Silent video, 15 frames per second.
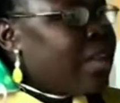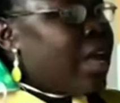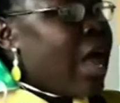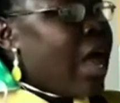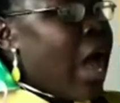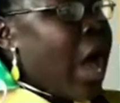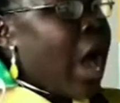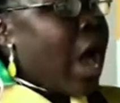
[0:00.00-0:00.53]

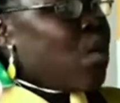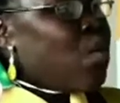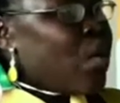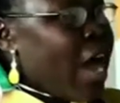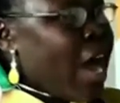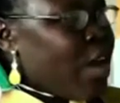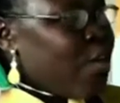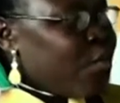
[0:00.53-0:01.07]
And we're
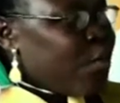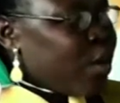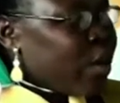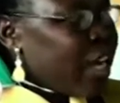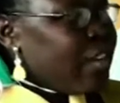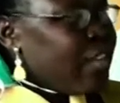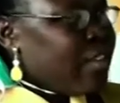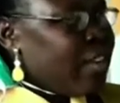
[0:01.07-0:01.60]

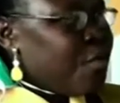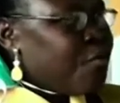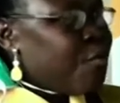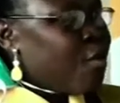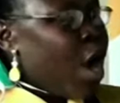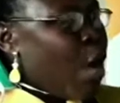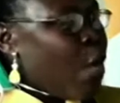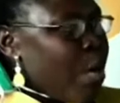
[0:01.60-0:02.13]
advocating for
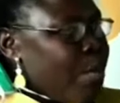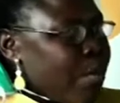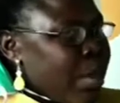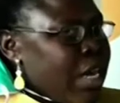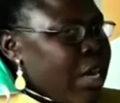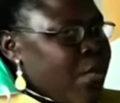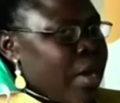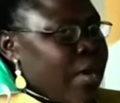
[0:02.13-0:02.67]
our
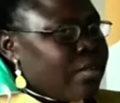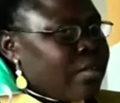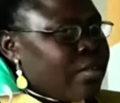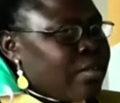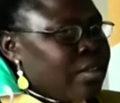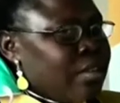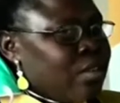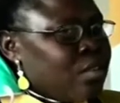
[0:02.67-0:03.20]
midwives
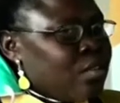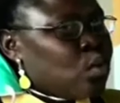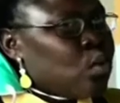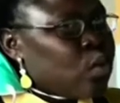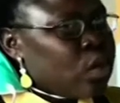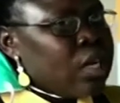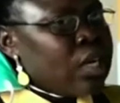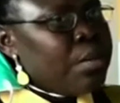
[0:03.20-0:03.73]
to
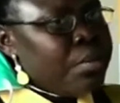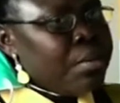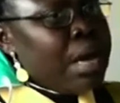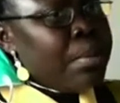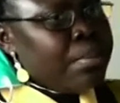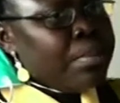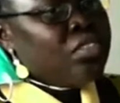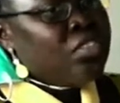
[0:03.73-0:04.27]
really be
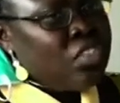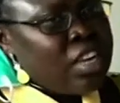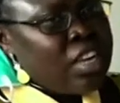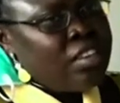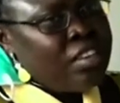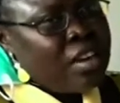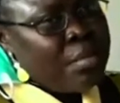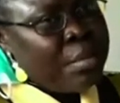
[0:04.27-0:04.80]
appreciated
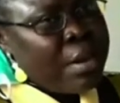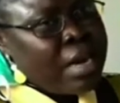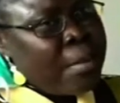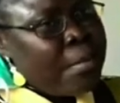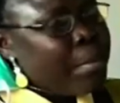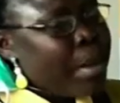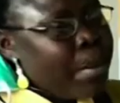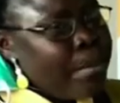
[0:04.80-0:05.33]
by the
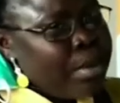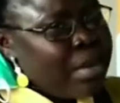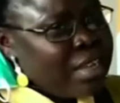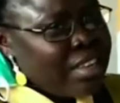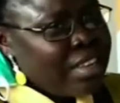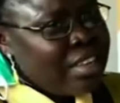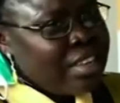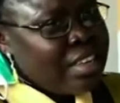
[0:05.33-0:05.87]
public.
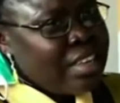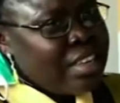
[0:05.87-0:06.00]
Yeah. The